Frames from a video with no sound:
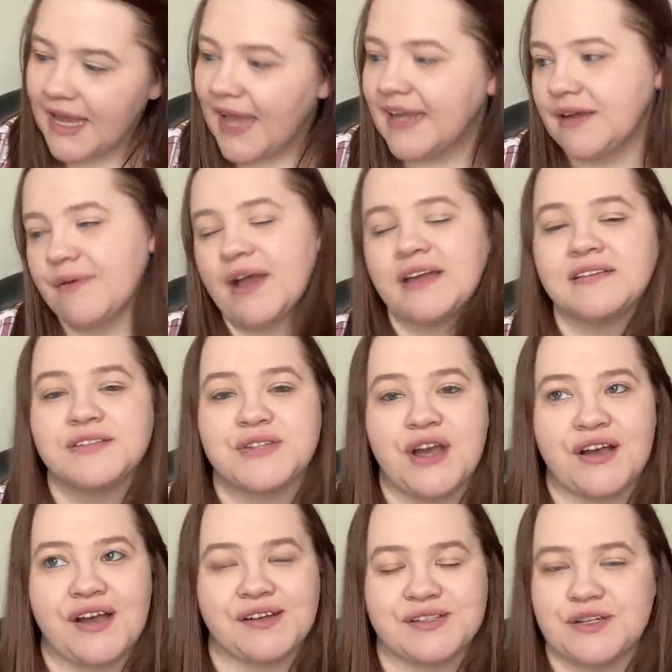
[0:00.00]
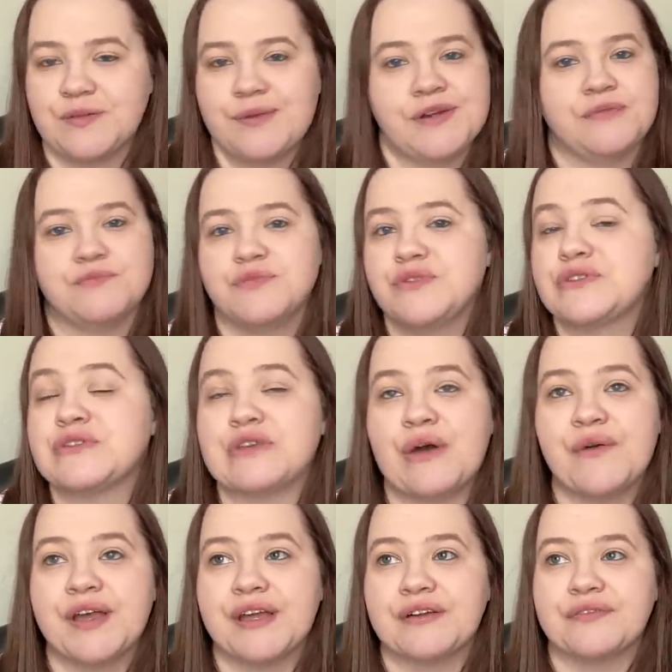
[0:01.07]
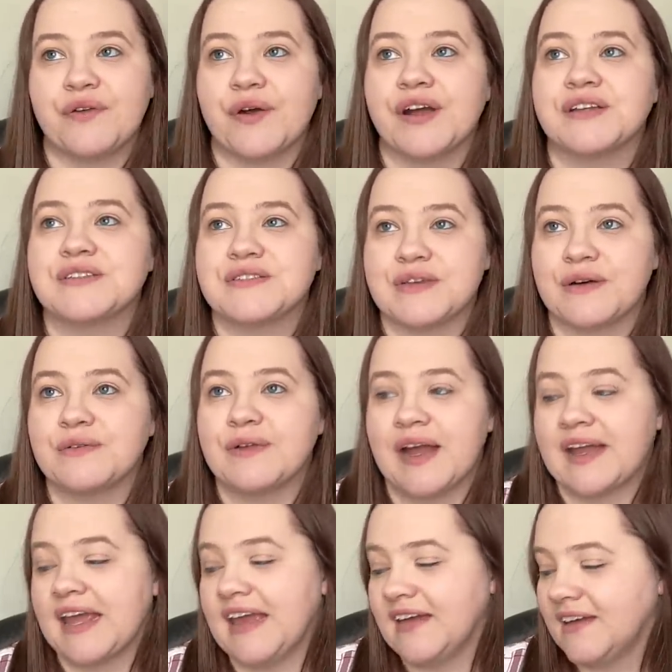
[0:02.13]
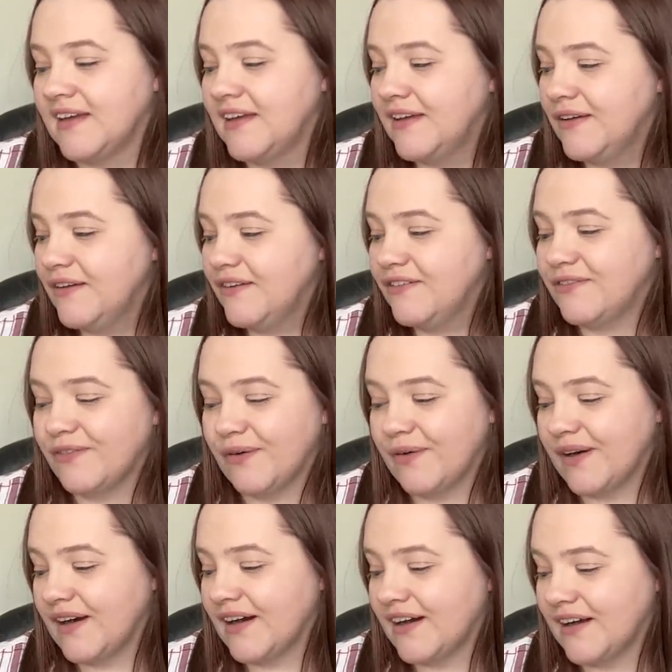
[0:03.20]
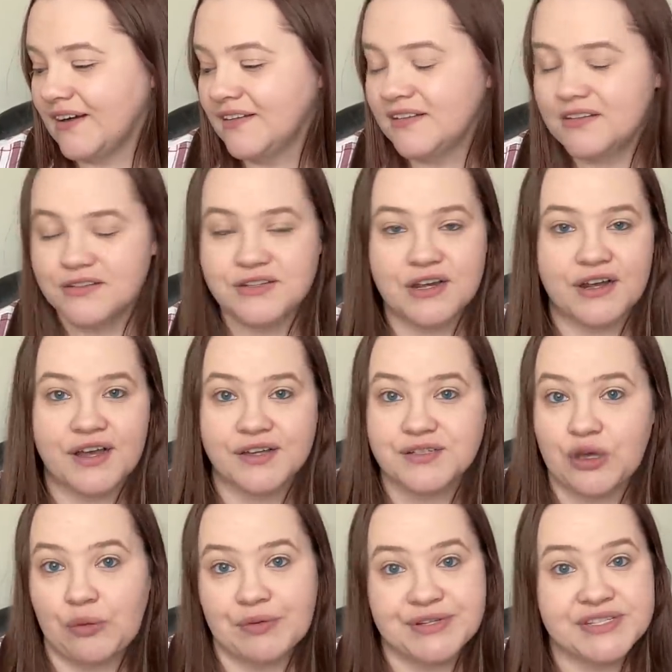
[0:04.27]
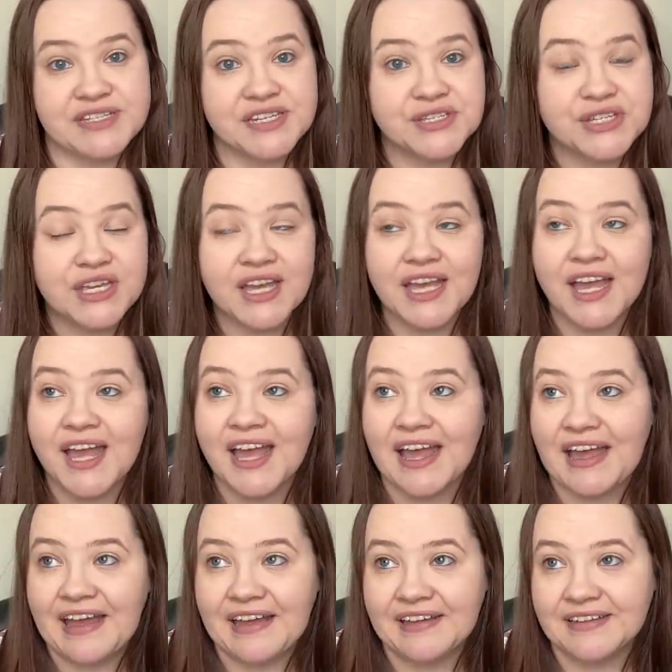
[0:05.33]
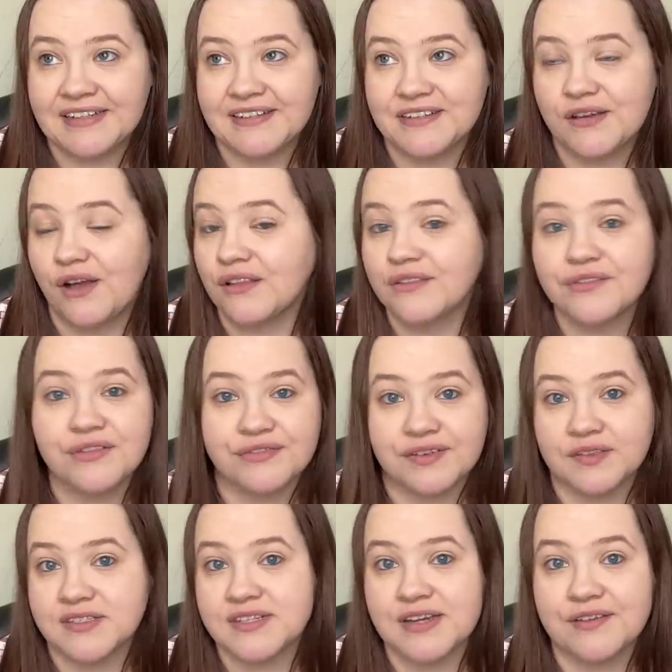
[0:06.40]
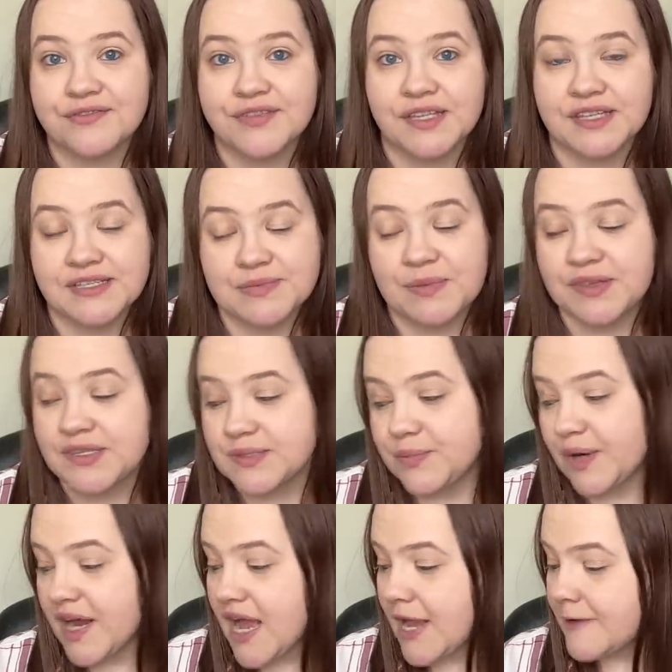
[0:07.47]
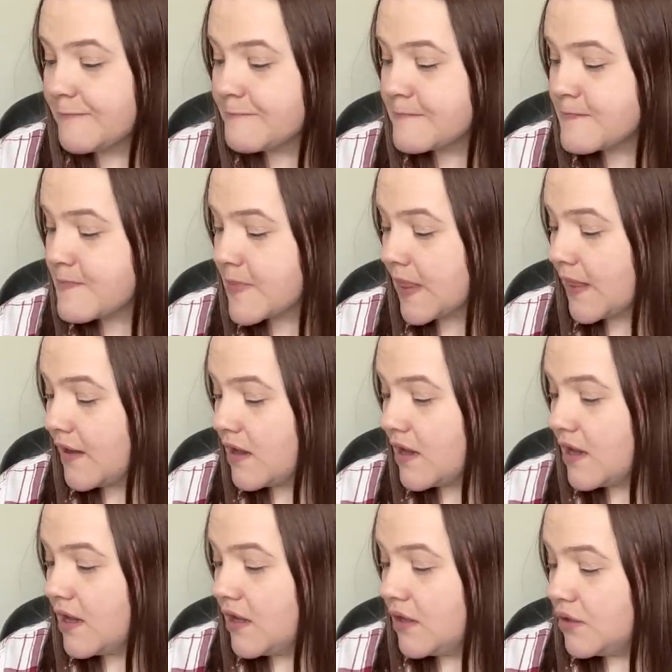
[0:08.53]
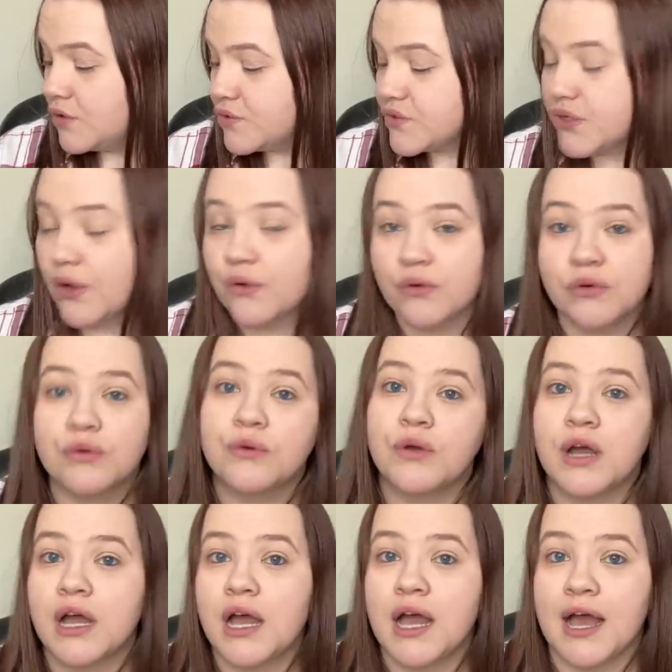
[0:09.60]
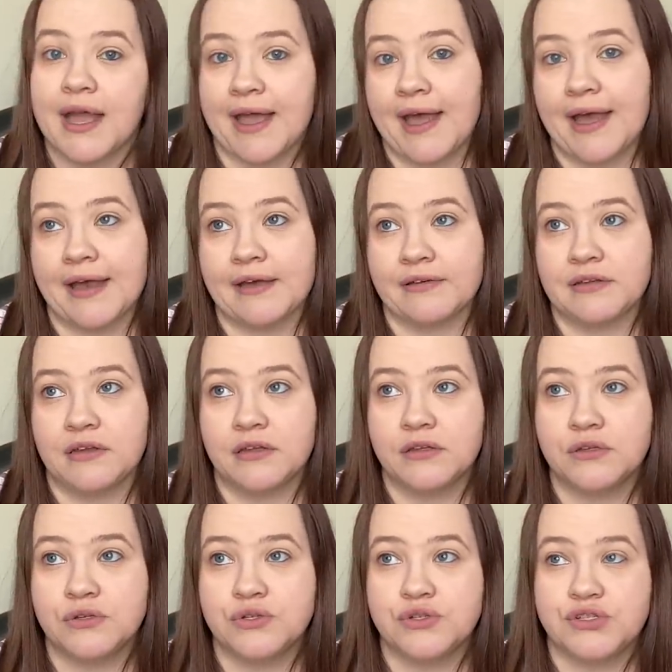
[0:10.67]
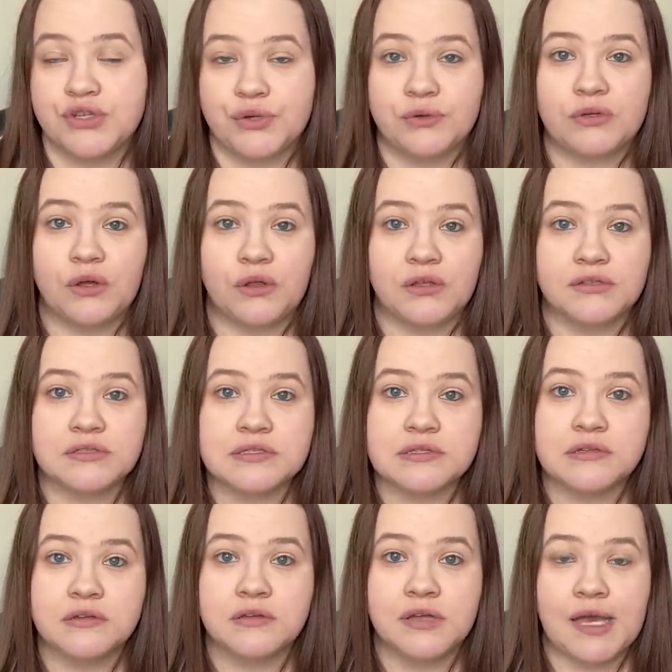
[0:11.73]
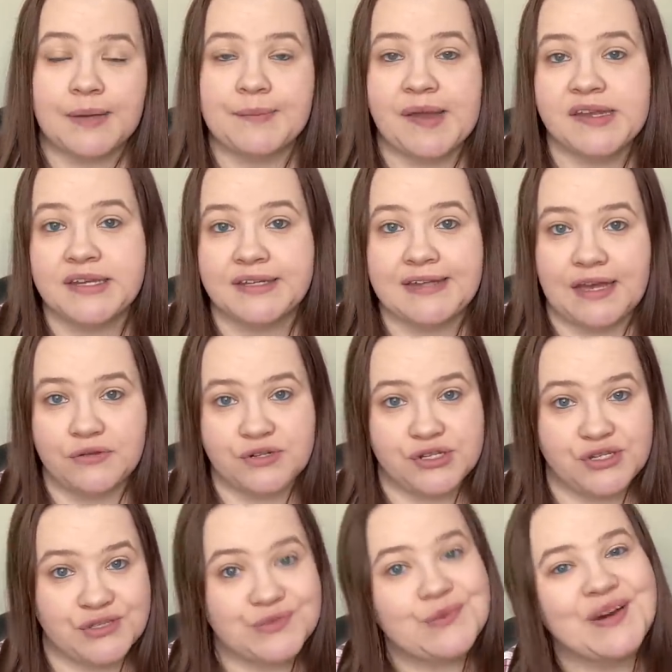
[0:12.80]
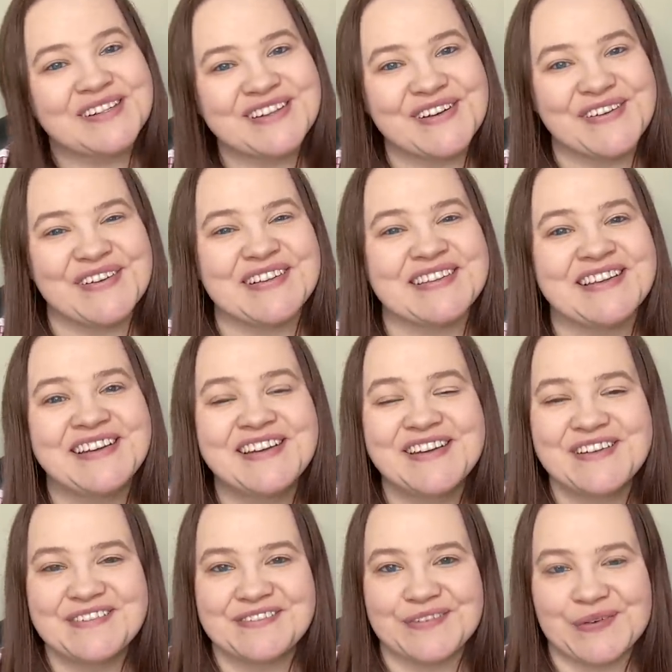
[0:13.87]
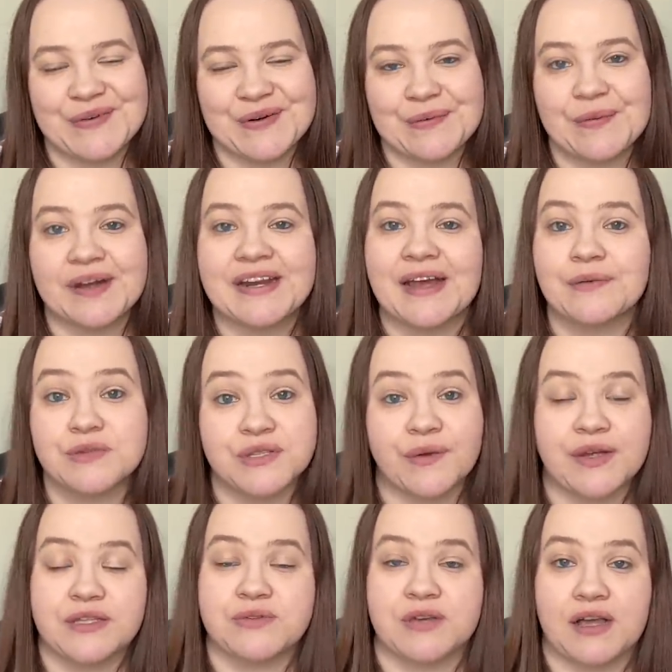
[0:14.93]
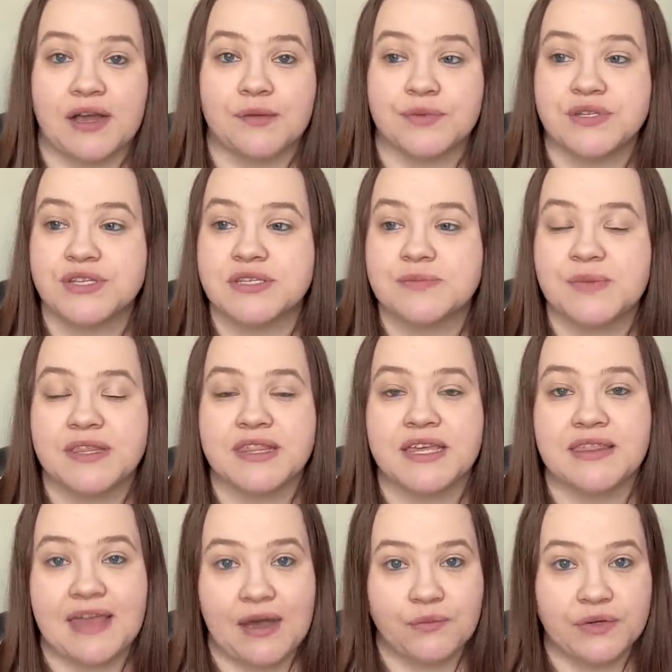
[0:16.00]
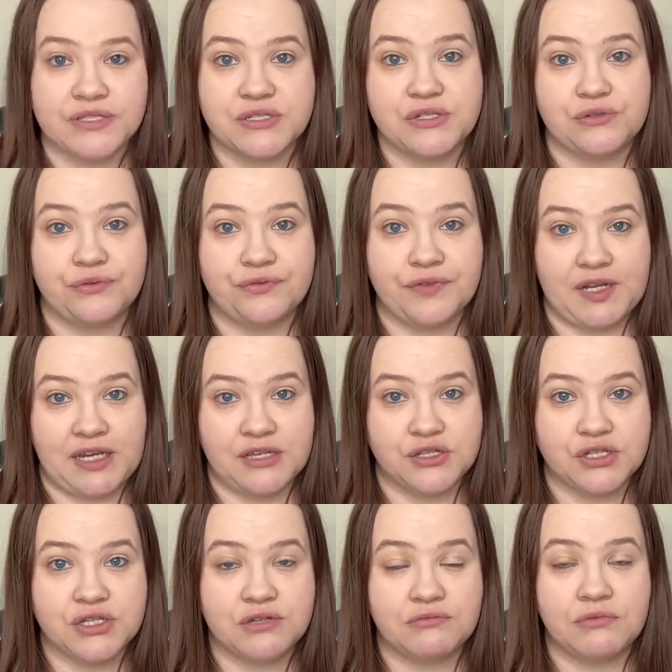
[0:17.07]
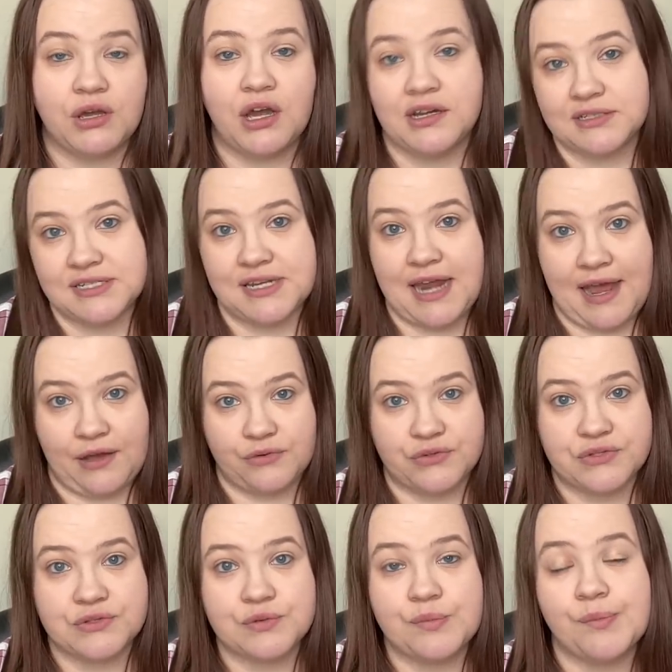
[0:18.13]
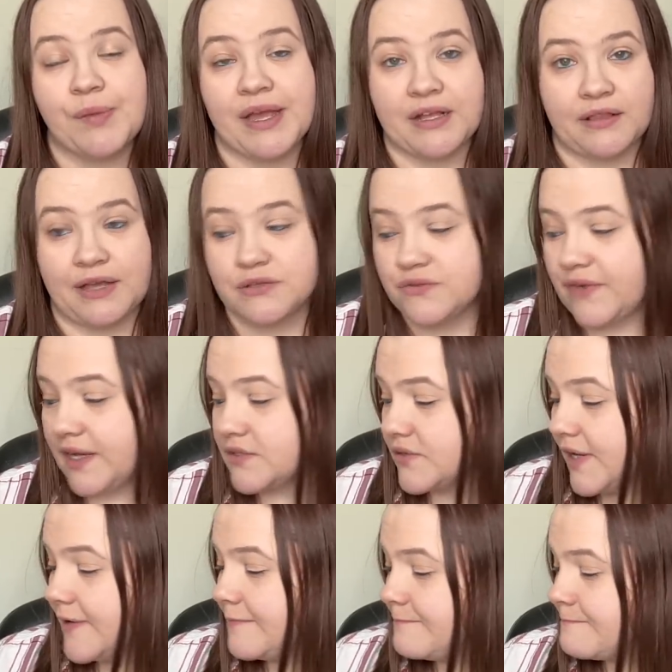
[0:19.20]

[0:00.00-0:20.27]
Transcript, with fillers: Anyway, Dark October. So here for it, so ready for Dark October stitching and all of the fun stuff that this month is bringing. So I had two goals amended down to just one goal for what I was going to accomplish this month, and that was to finish Haunted House by Clouds Factory.